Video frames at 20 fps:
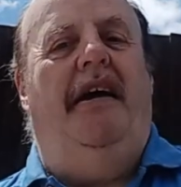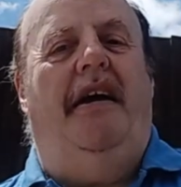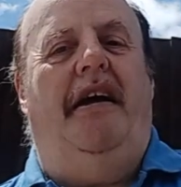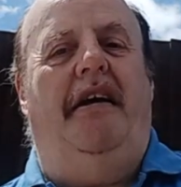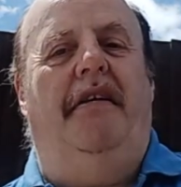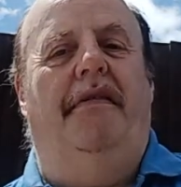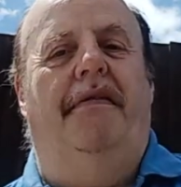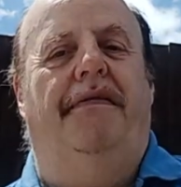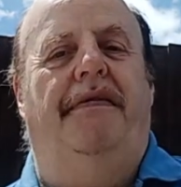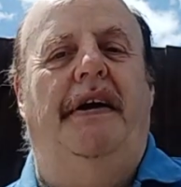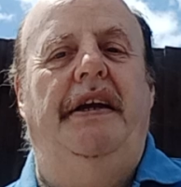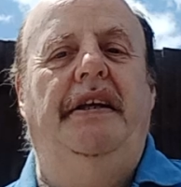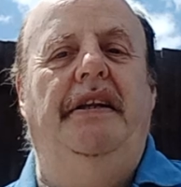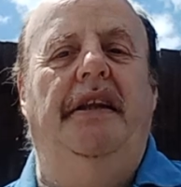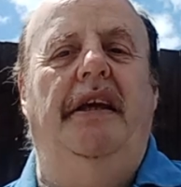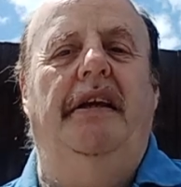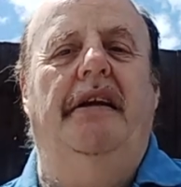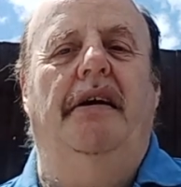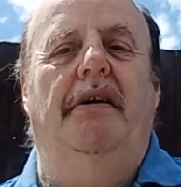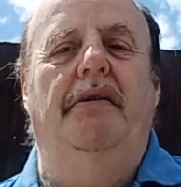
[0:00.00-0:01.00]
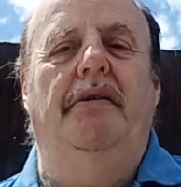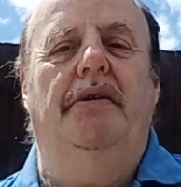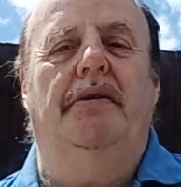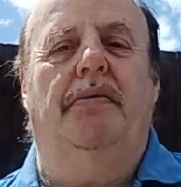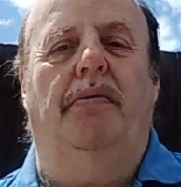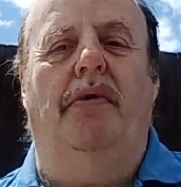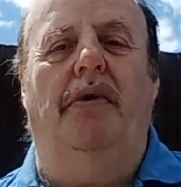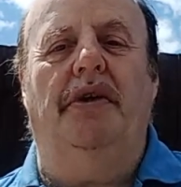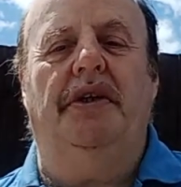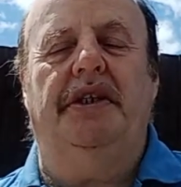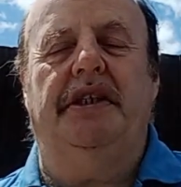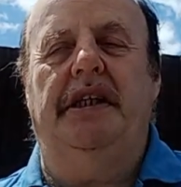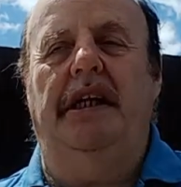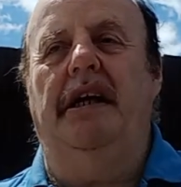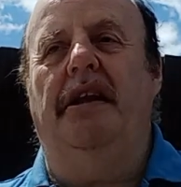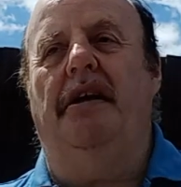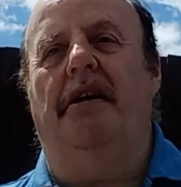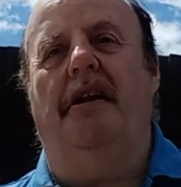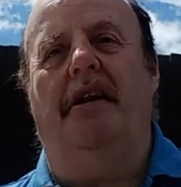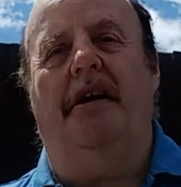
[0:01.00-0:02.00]
and finding out what's
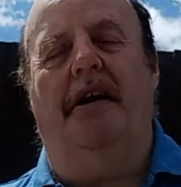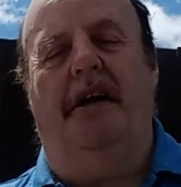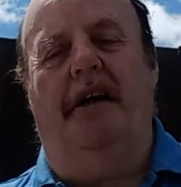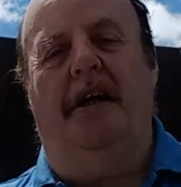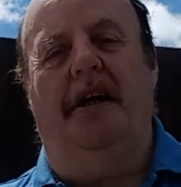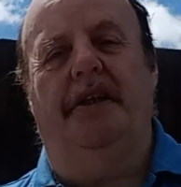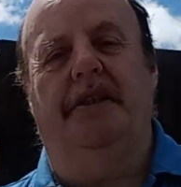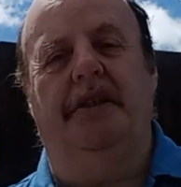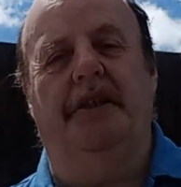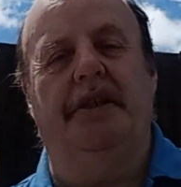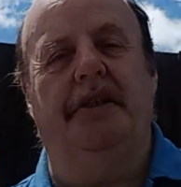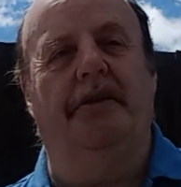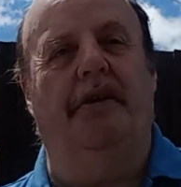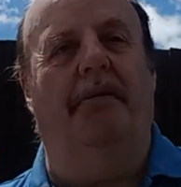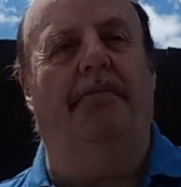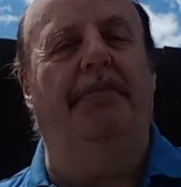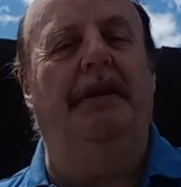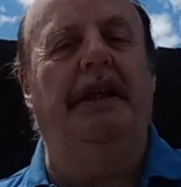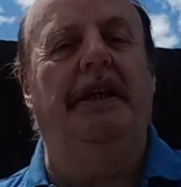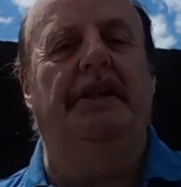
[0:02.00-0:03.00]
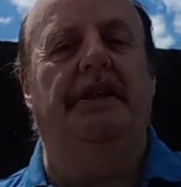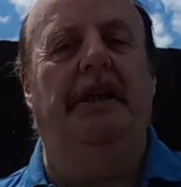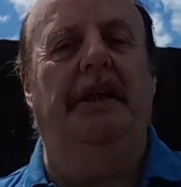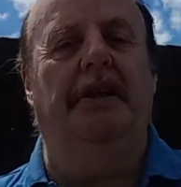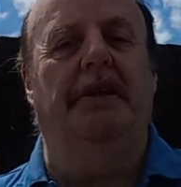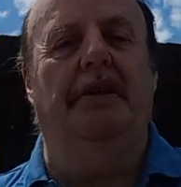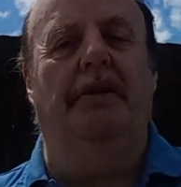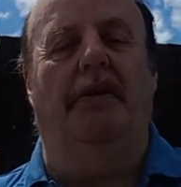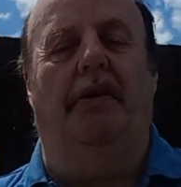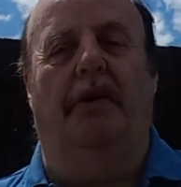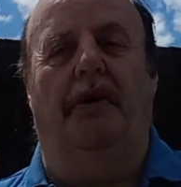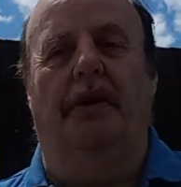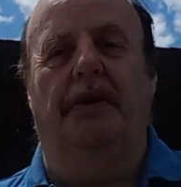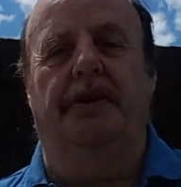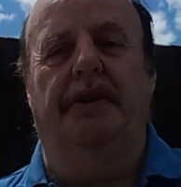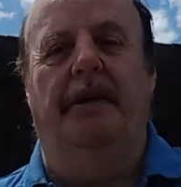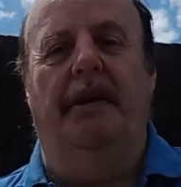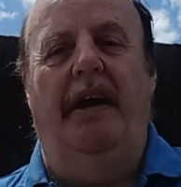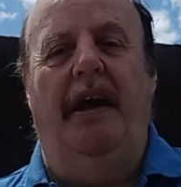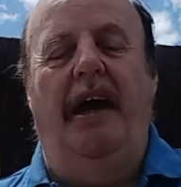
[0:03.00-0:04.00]
in our hearts that's not pleasing to God,